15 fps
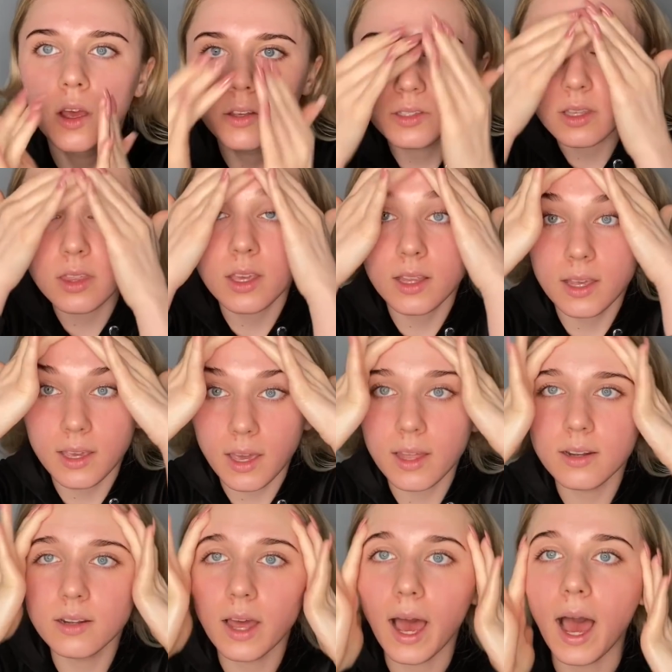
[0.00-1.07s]
So I think like
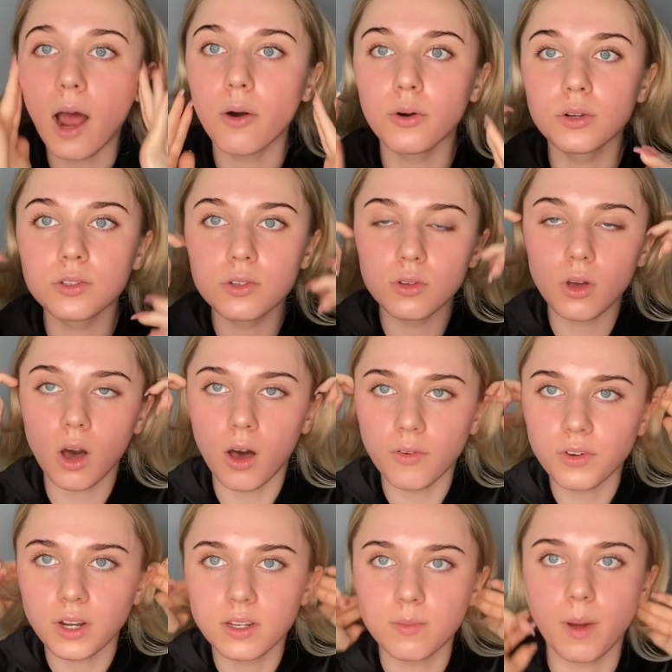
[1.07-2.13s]
an hour or two
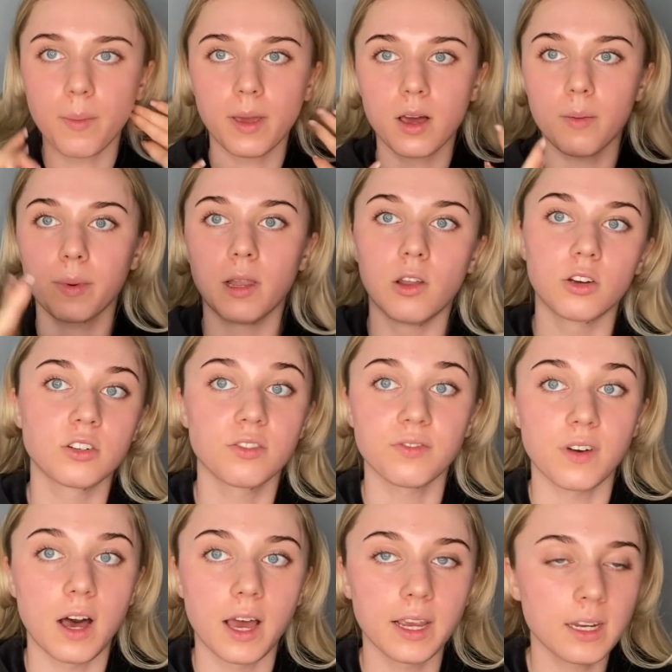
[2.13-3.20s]
after I did my makeup, it looked
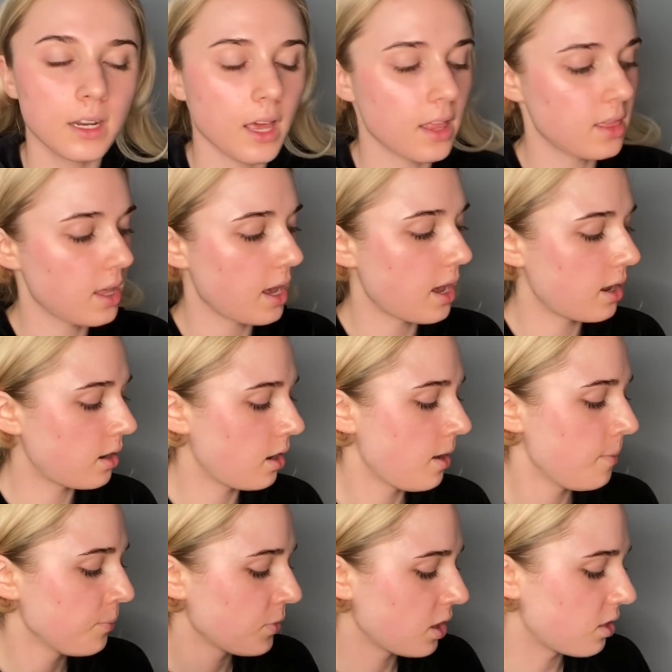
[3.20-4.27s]
fine. And then
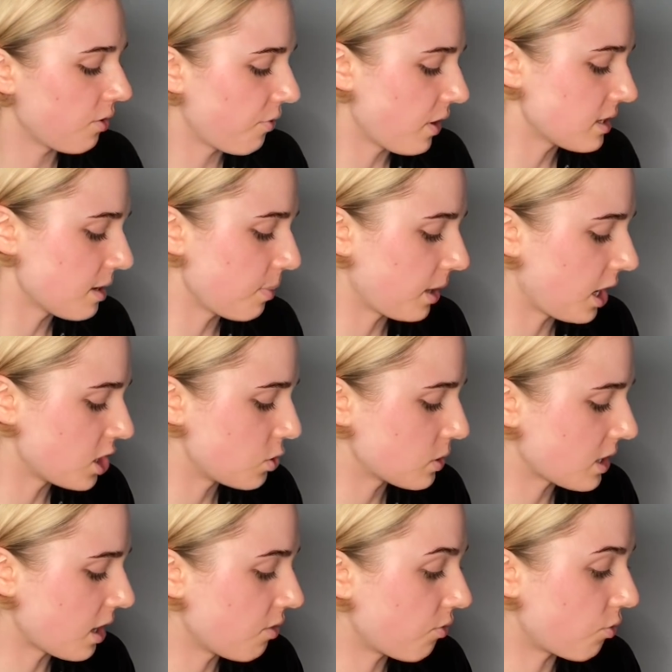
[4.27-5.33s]
the first application was
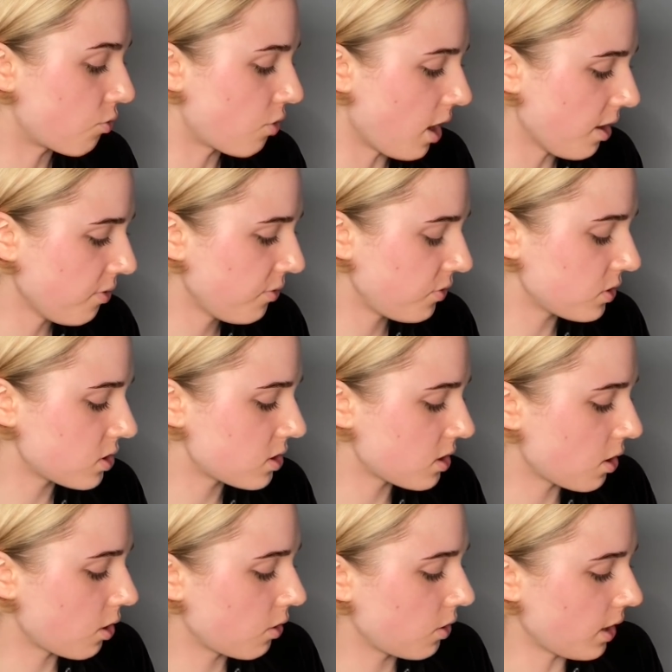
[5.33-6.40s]
kind of rough.
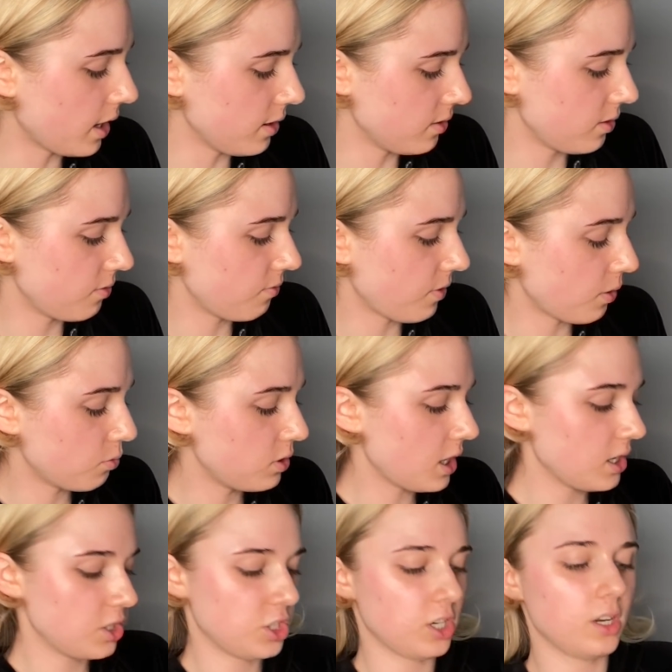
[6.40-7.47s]
So that
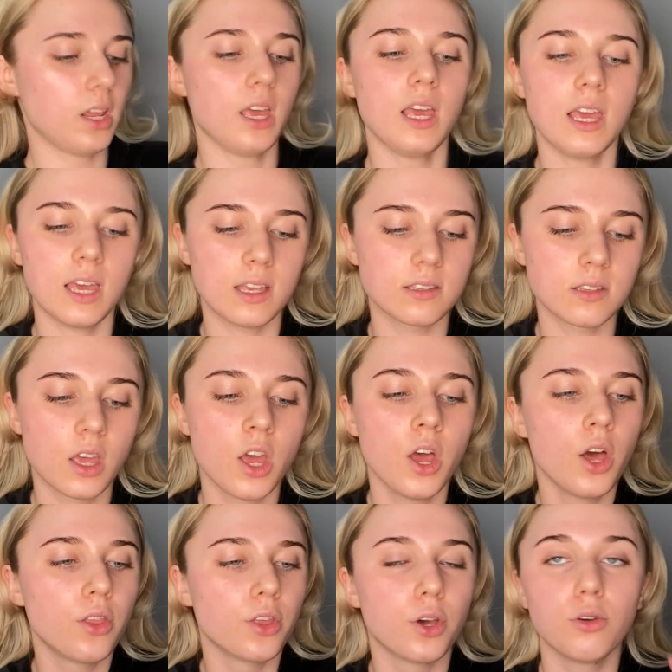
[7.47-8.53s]
foundation is
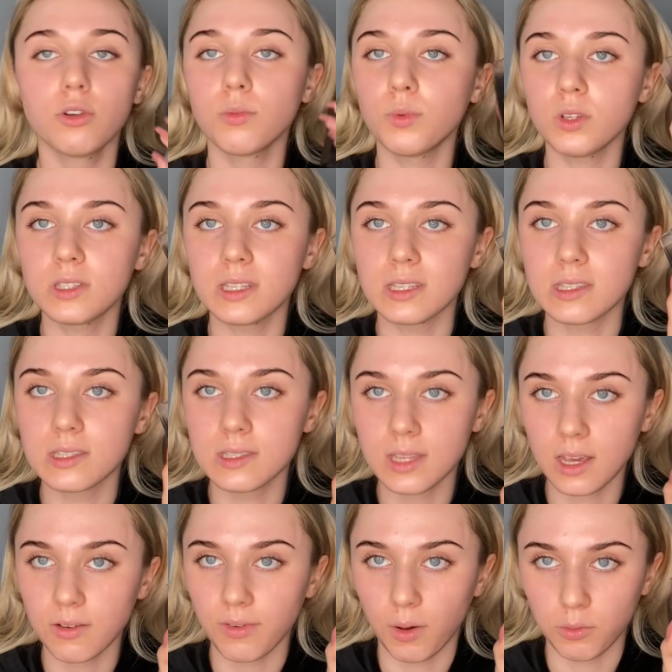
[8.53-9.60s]
the Huda Beauty
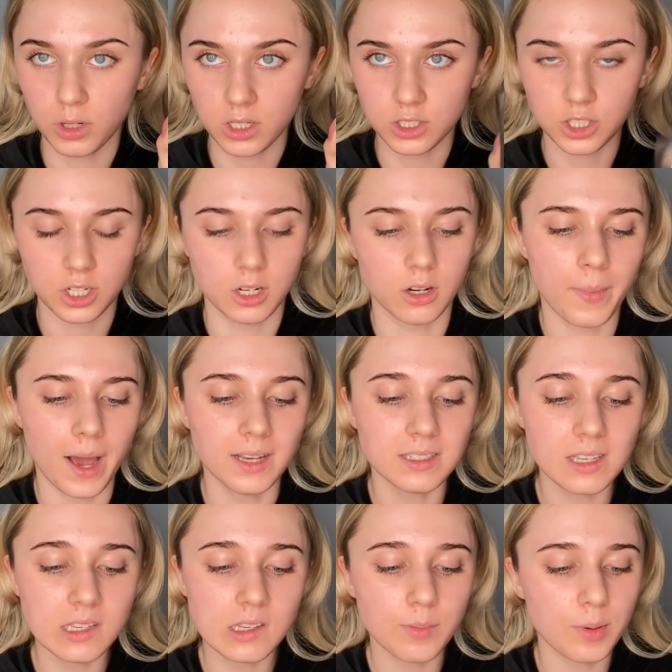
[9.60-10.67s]
Stick Foundation. I
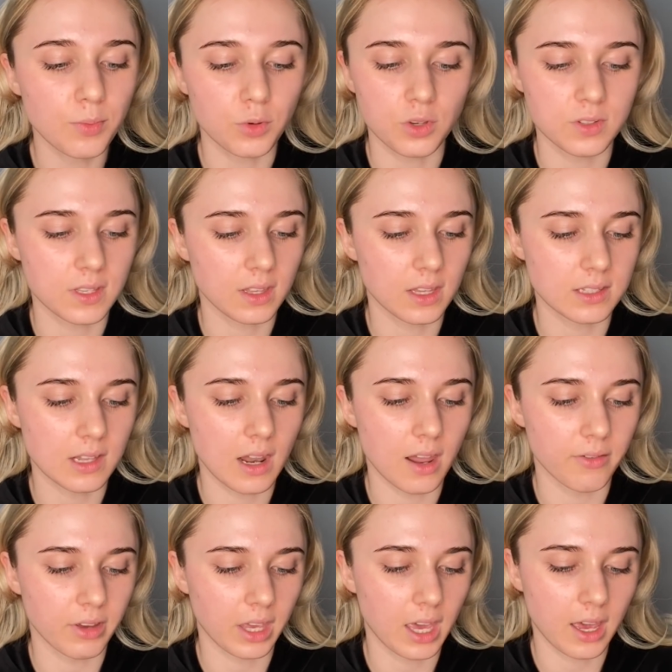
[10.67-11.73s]
see some people using this and
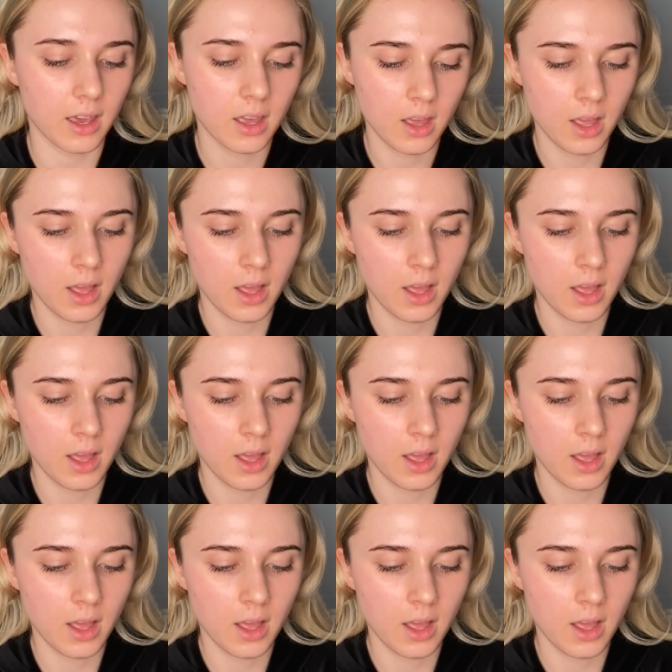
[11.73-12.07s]
loving it.